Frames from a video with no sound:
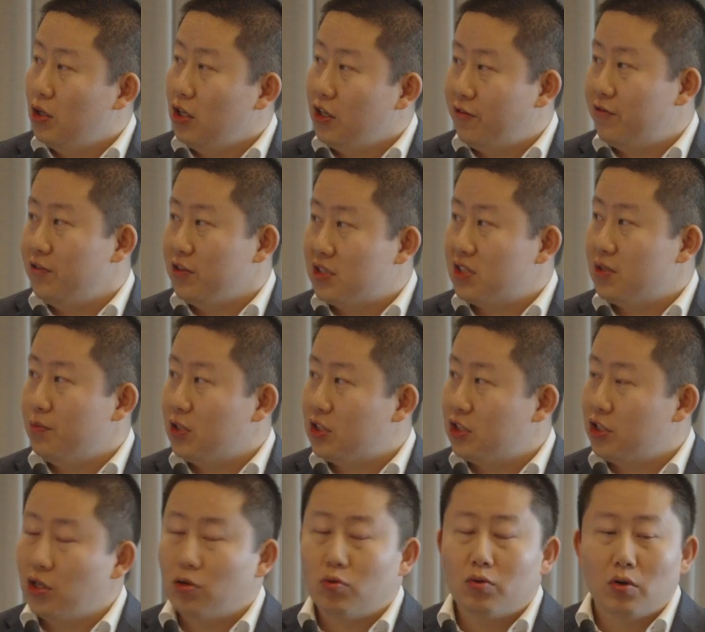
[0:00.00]
if it's
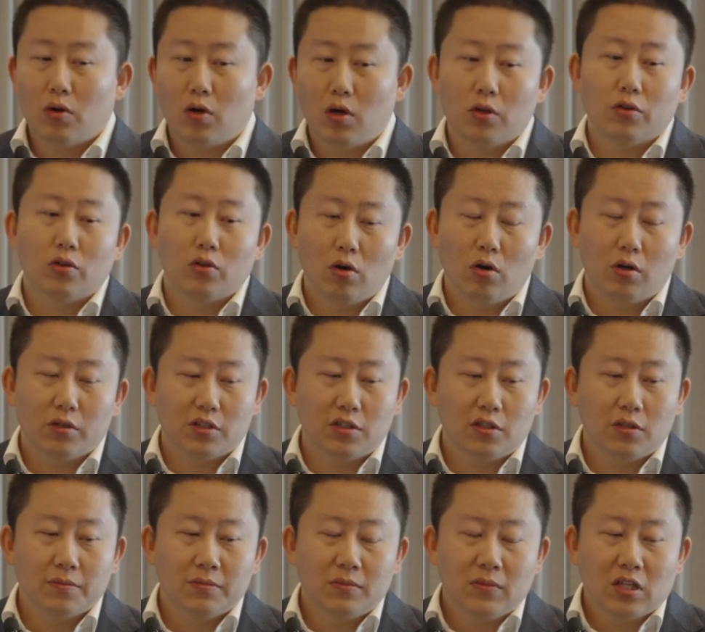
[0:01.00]
material or
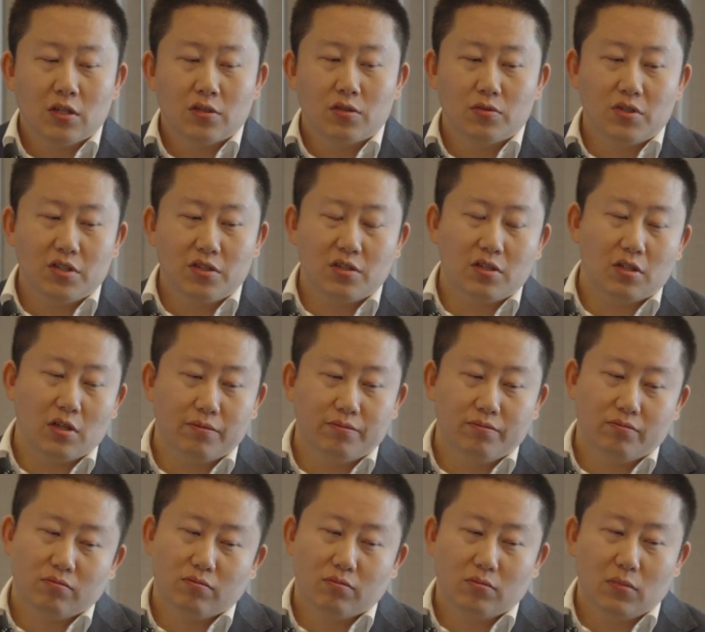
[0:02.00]
not. So this is
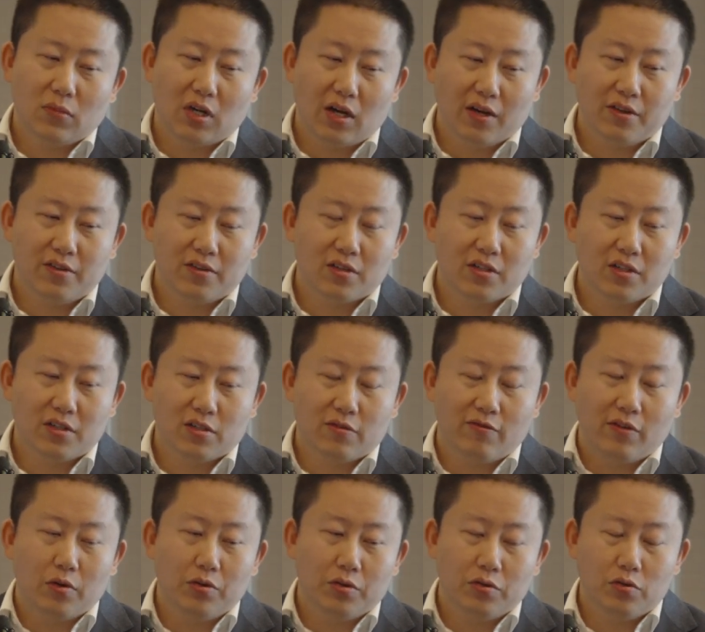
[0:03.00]
I think it's
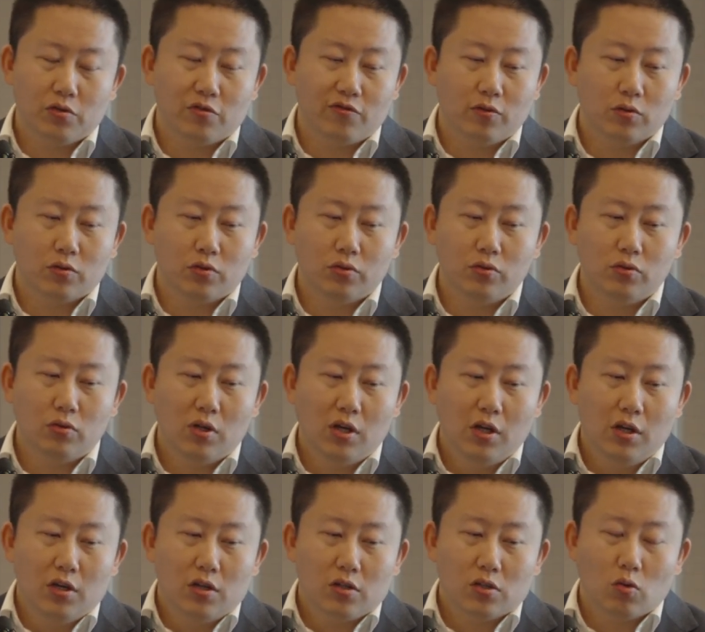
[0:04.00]
very useful tool.
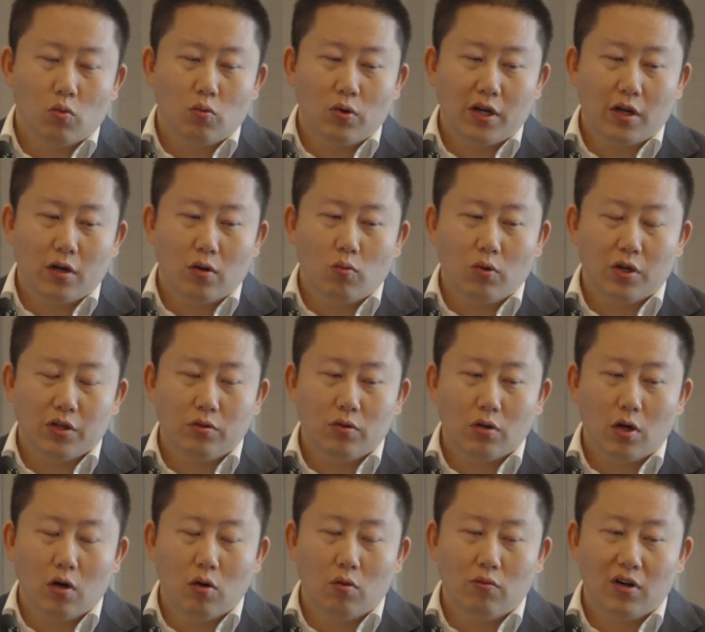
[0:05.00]
So when
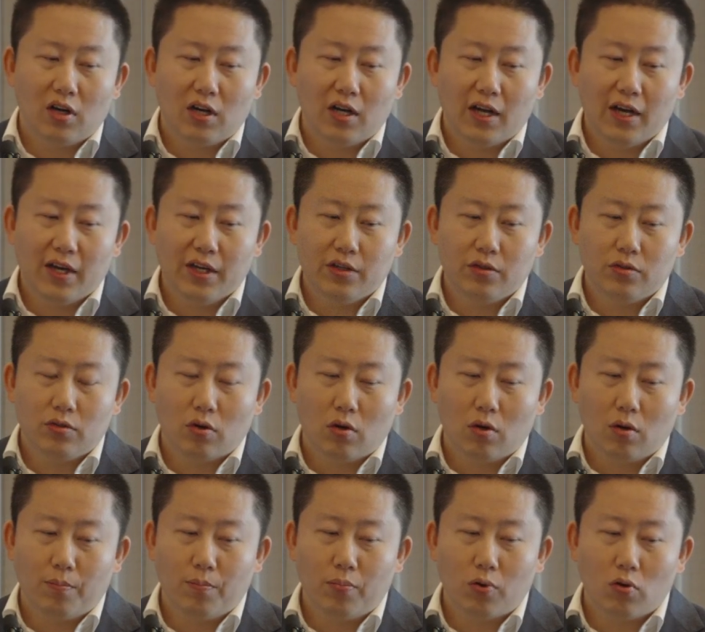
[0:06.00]
you overlay
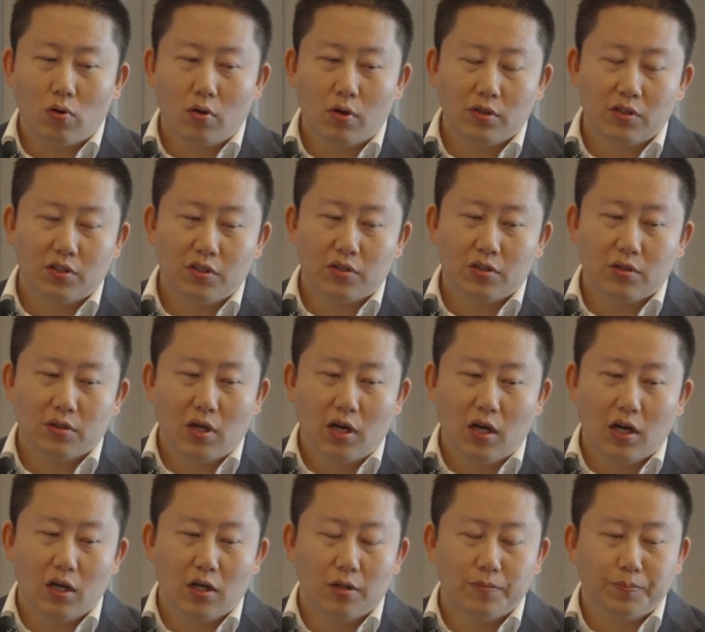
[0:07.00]
your point
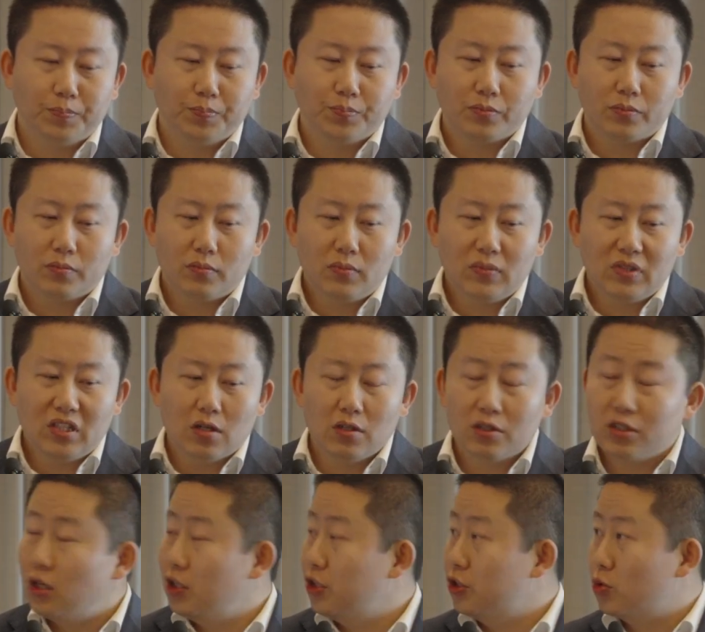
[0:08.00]

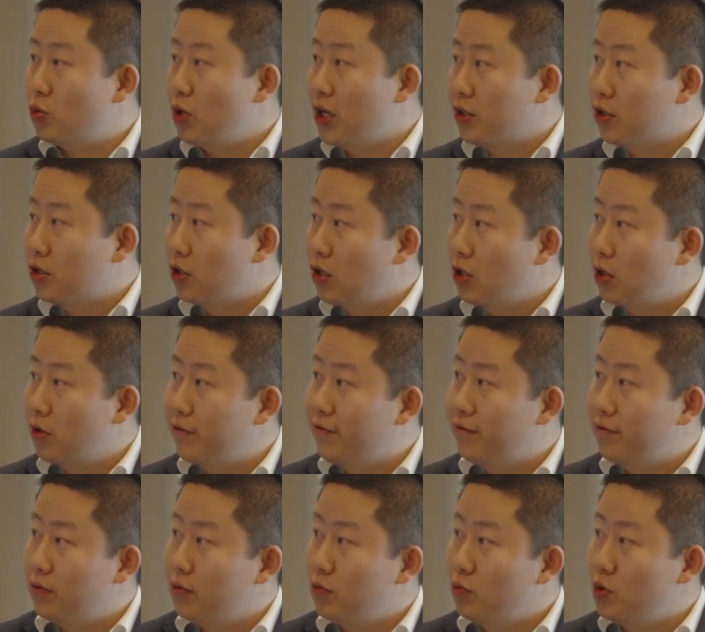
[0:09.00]
tonnage grade curve
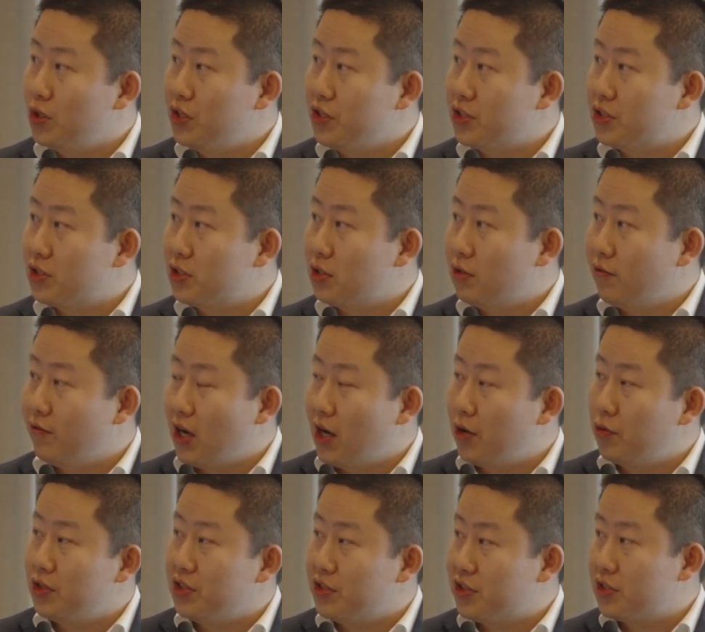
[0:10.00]
with
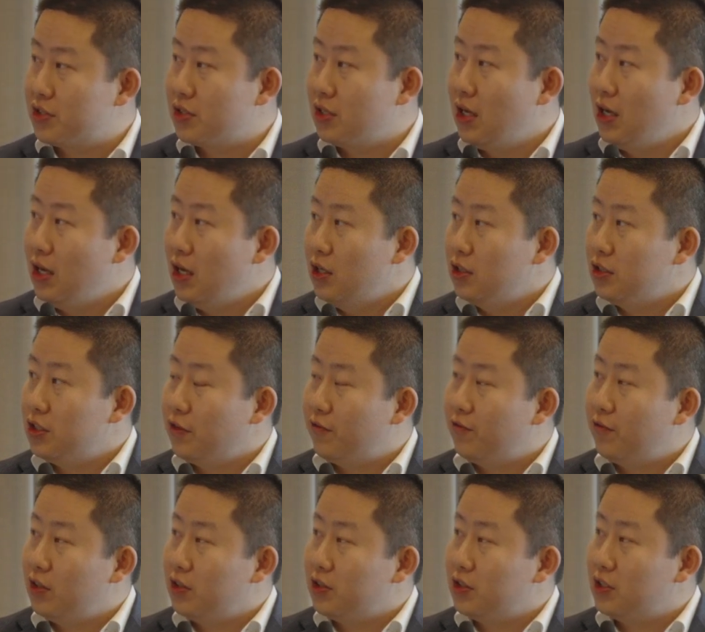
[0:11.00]
various
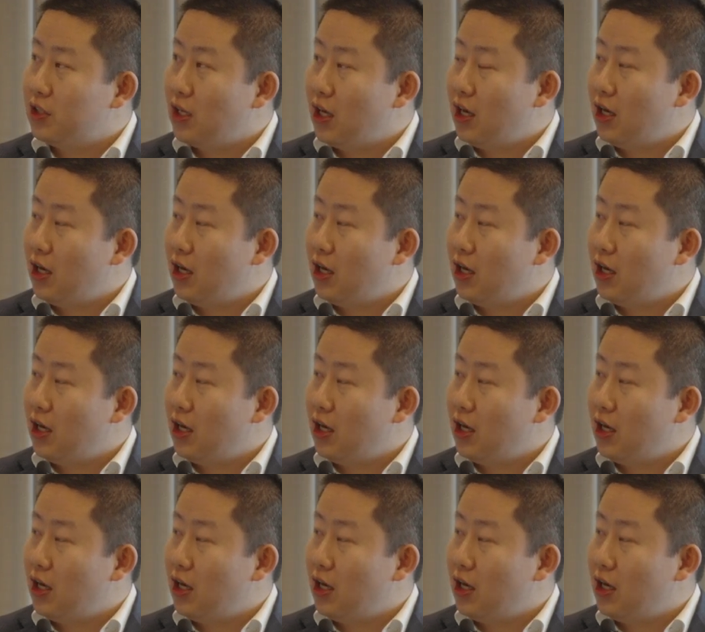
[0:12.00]
different